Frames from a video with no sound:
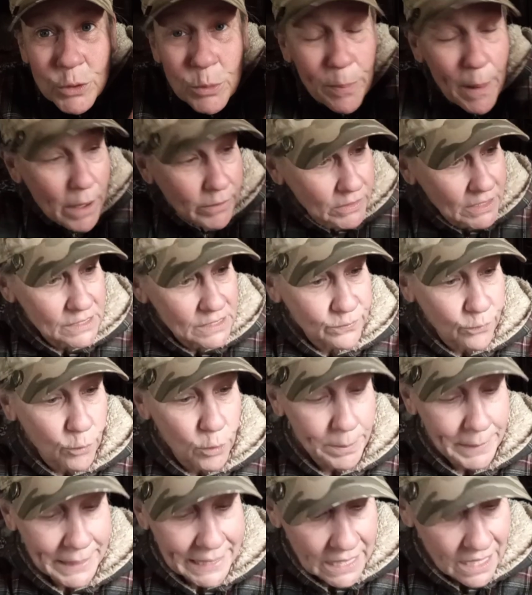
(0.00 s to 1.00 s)
you bought these
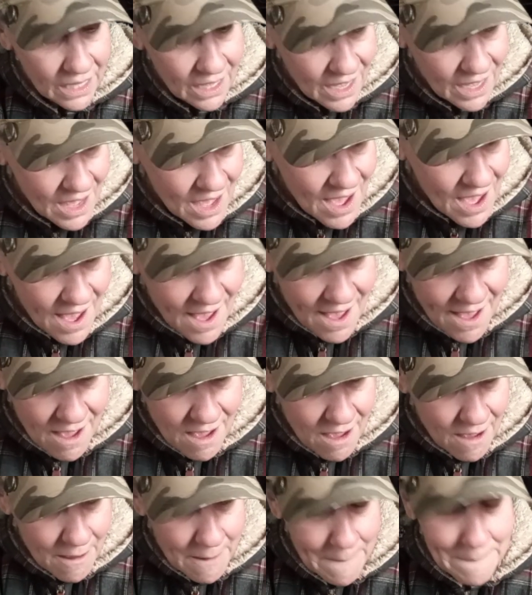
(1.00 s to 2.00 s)
for me.
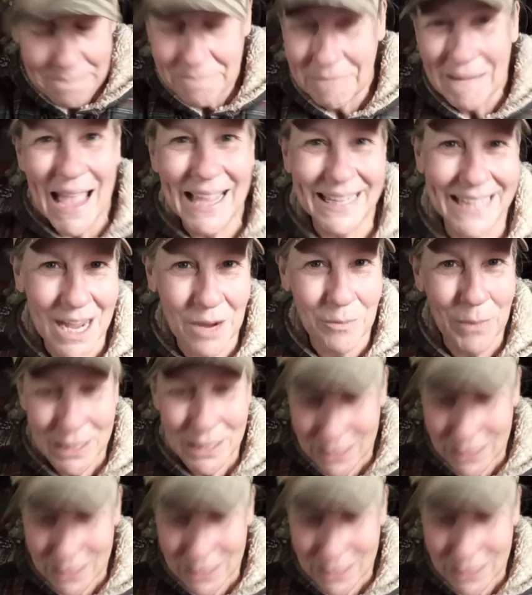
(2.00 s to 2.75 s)
Um, I can't